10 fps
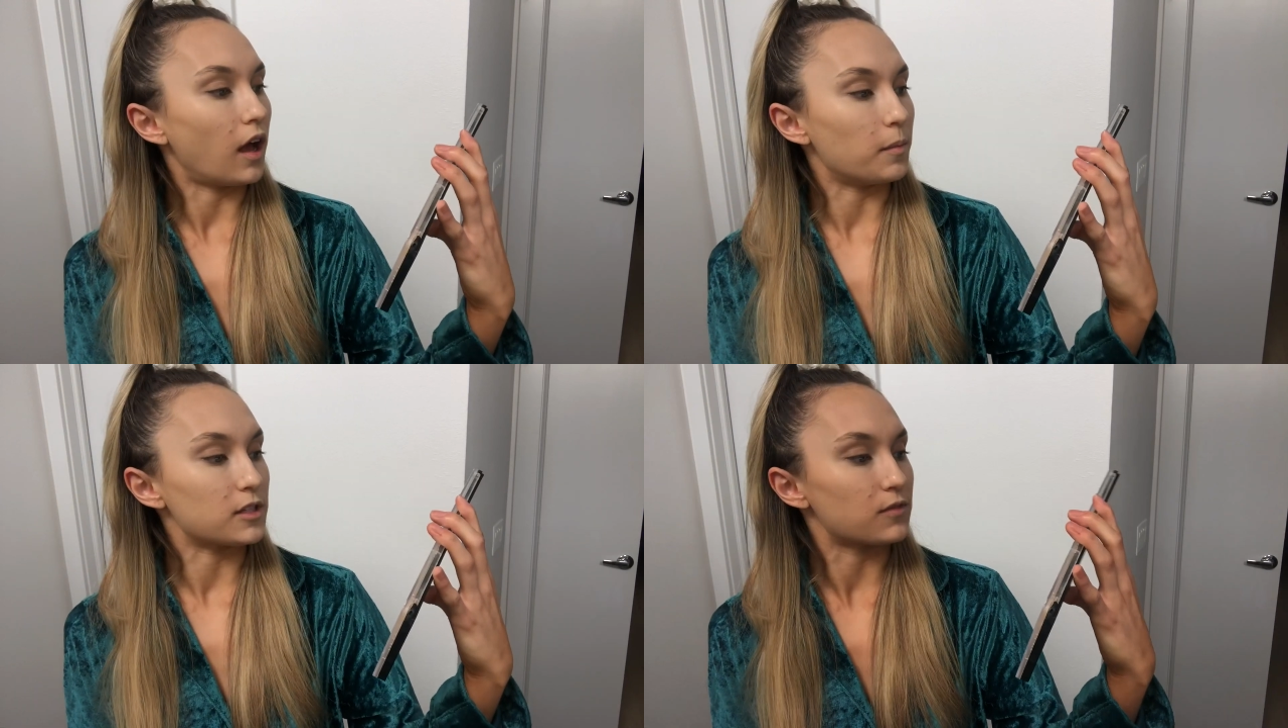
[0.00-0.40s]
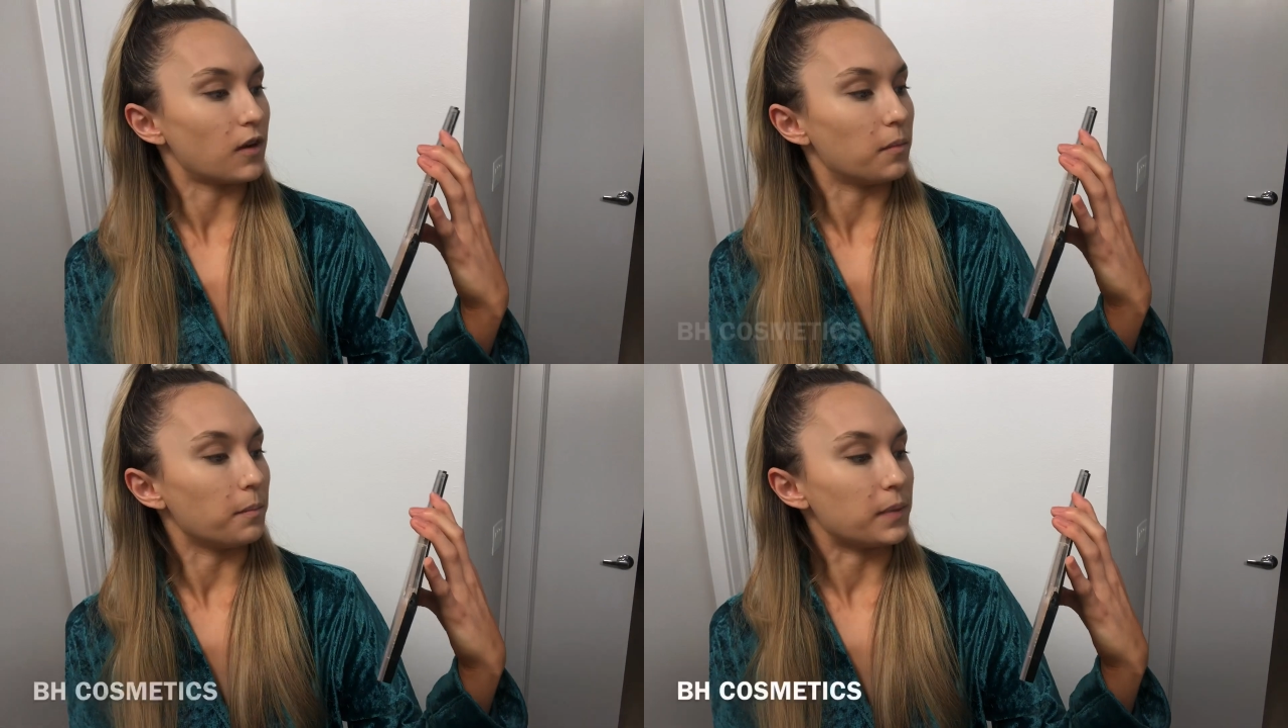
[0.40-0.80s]
it's
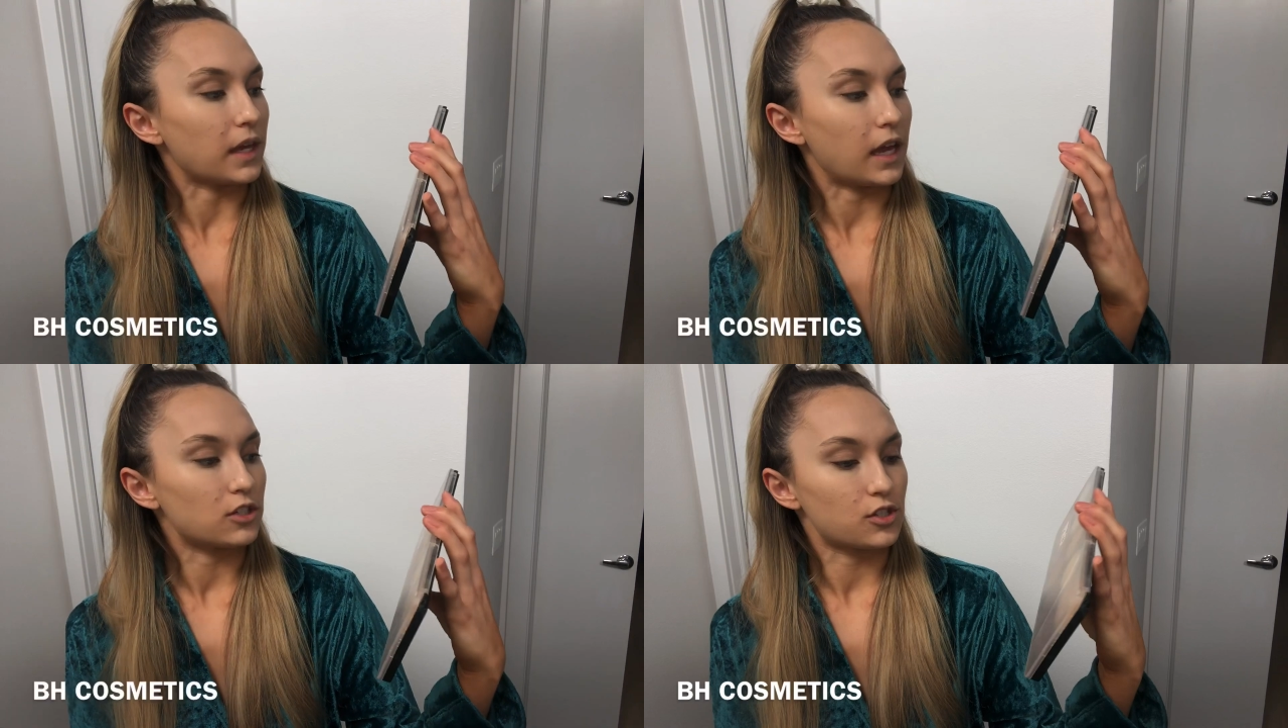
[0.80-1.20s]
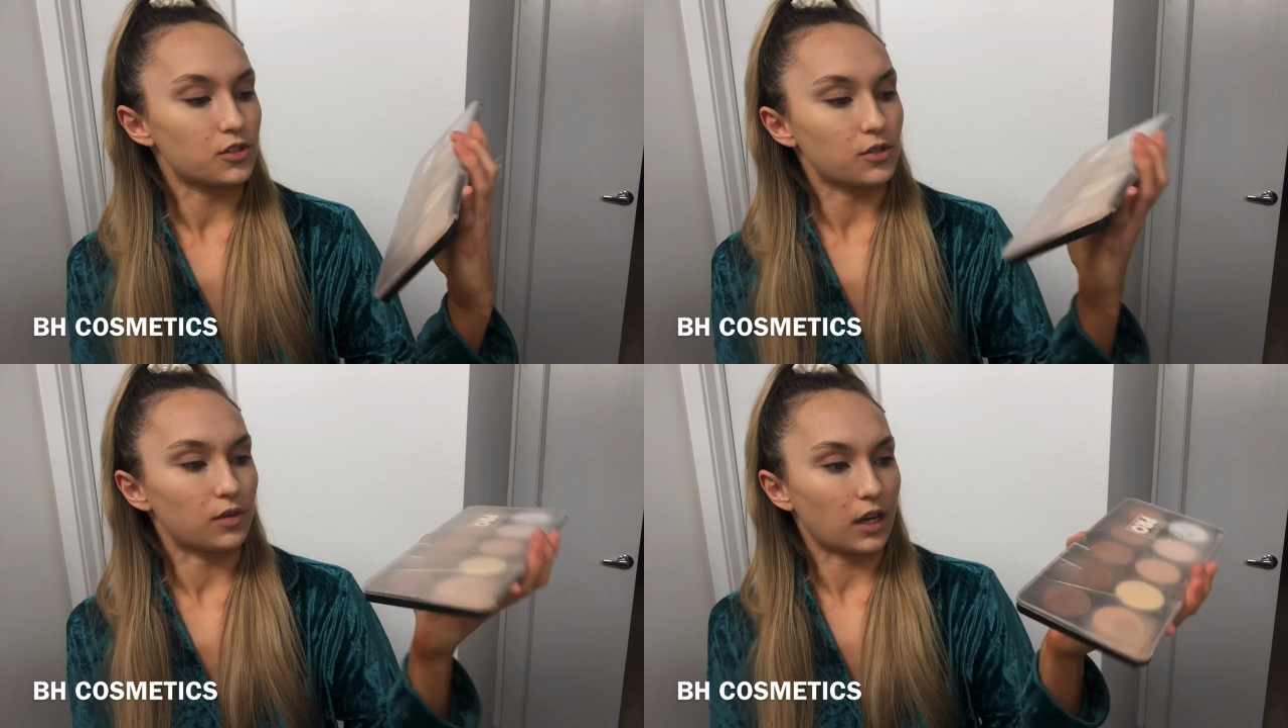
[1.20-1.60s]
from BH
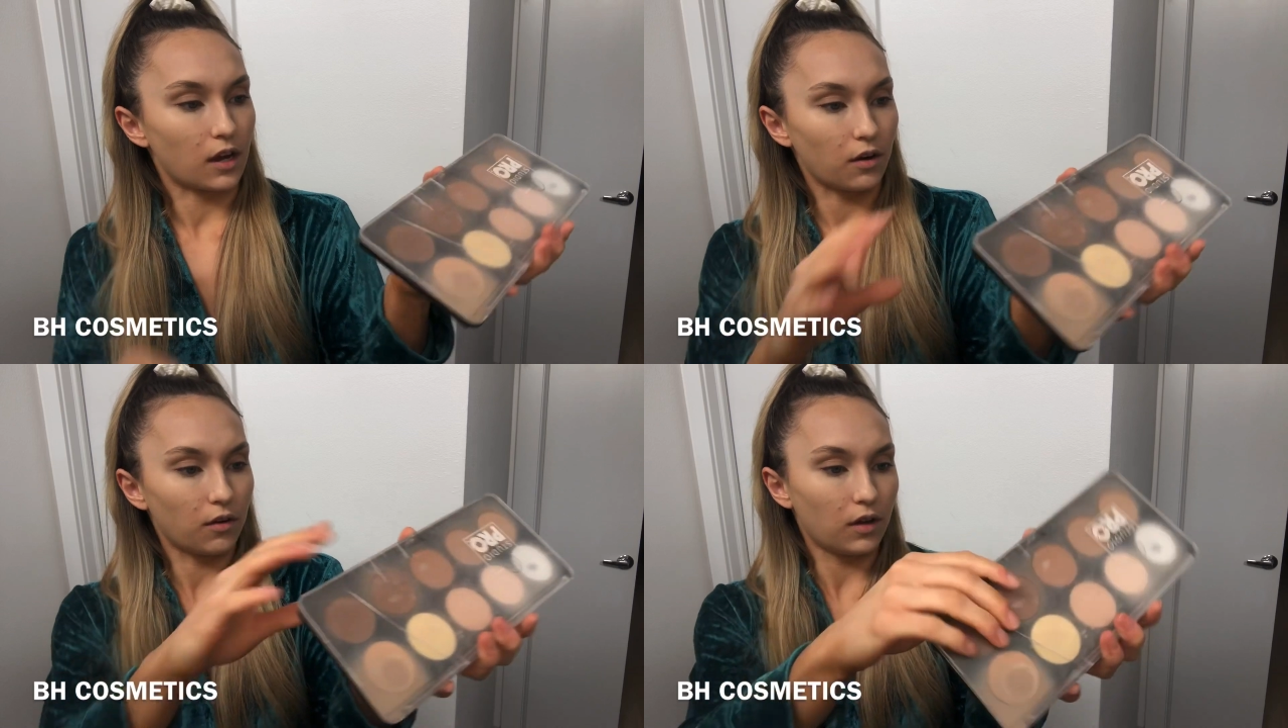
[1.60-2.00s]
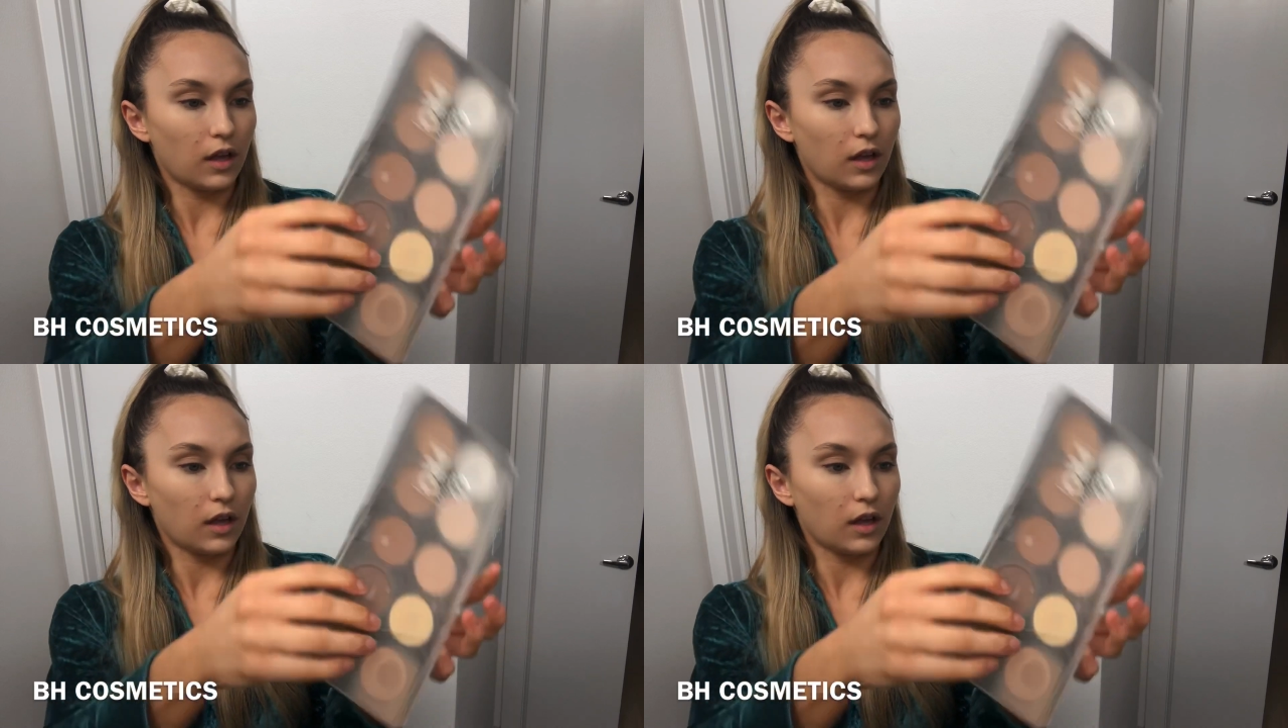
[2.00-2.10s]
Studio.